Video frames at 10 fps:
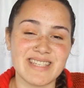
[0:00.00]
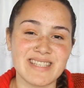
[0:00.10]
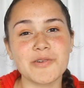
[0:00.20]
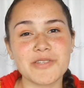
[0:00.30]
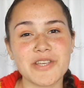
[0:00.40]

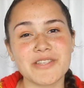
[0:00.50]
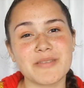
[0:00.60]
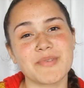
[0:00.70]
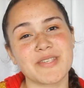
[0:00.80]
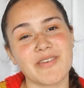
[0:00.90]
Also
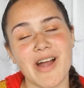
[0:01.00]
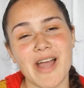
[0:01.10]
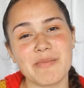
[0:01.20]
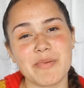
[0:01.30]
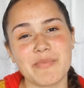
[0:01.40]

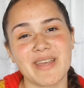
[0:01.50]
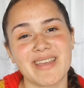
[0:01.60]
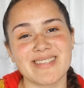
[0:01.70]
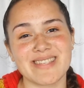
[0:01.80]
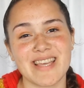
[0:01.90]
subscribe
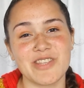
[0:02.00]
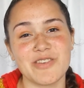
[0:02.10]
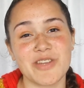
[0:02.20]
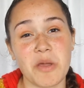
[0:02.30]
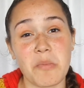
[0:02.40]
because then
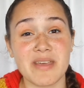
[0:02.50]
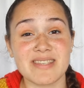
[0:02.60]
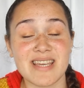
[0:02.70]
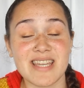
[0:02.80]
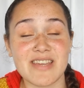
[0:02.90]
you don't
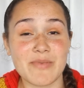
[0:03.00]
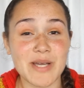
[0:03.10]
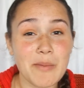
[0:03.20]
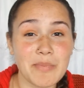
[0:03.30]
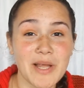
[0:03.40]
miss any of my
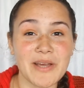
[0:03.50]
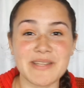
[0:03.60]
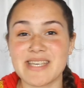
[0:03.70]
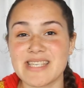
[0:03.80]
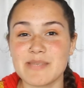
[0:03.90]

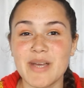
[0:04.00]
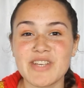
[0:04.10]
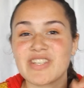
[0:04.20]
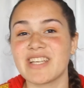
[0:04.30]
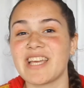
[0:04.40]
uploads,
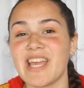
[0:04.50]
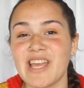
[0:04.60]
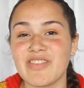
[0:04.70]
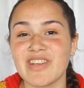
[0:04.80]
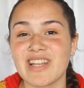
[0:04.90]
especially
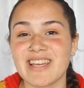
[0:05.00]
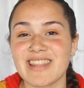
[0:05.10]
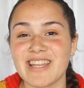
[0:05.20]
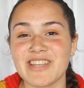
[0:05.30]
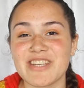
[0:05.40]
if you click
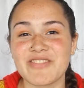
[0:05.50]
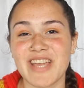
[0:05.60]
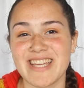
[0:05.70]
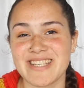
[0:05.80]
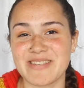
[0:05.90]
that
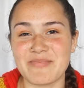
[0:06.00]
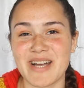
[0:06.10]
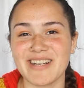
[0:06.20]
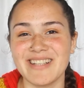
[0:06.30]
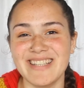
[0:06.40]
notification
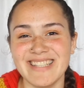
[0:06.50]
bell.